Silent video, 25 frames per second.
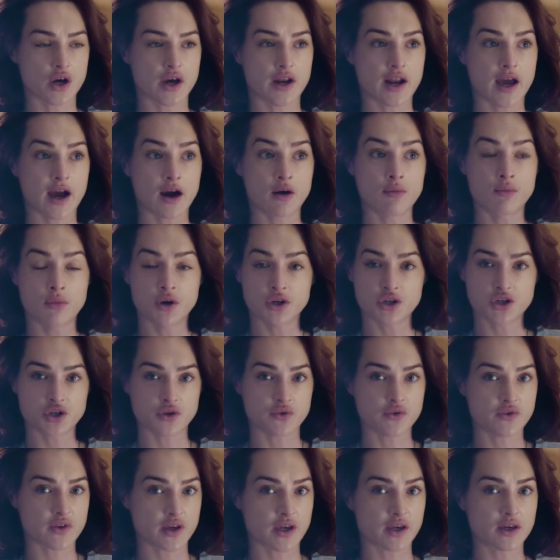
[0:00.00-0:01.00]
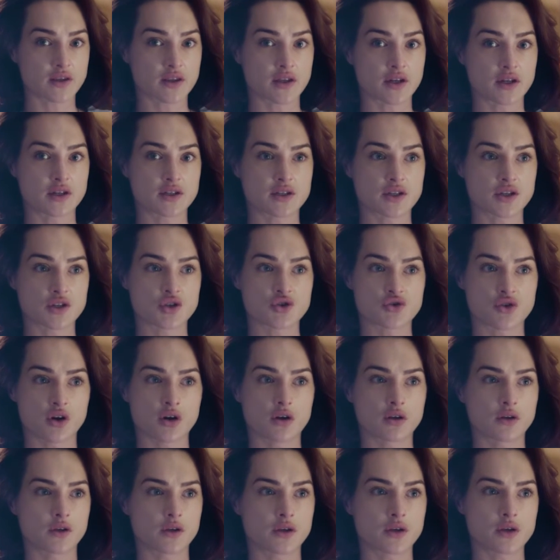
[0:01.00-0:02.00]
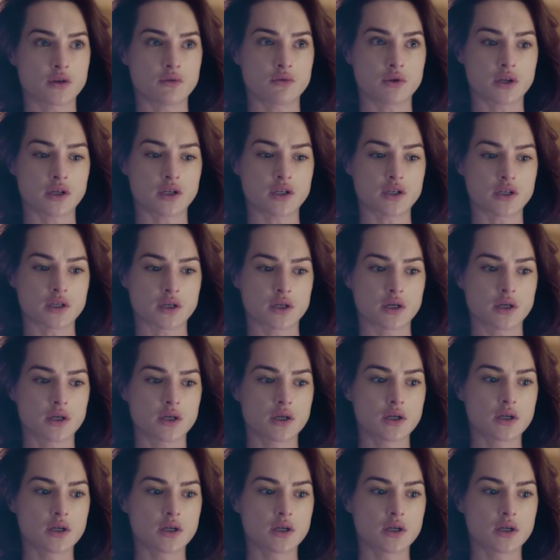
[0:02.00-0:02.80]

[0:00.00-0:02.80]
and how much you think that it's a struggle that you need to